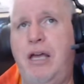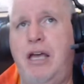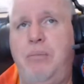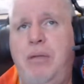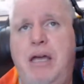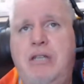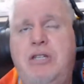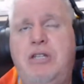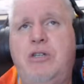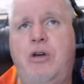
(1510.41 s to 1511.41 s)
NBA
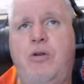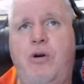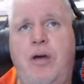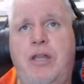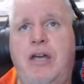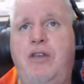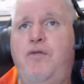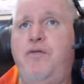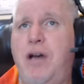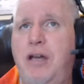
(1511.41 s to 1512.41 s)
says no on that.
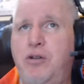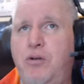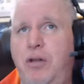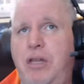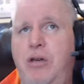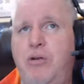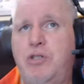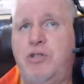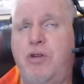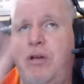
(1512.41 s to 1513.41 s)
You find your illegal
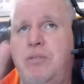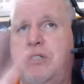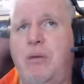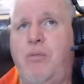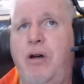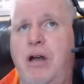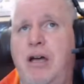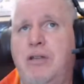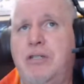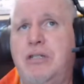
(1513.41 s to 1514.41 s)
streams somewhere
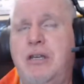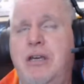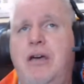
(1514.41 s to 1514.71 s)
else.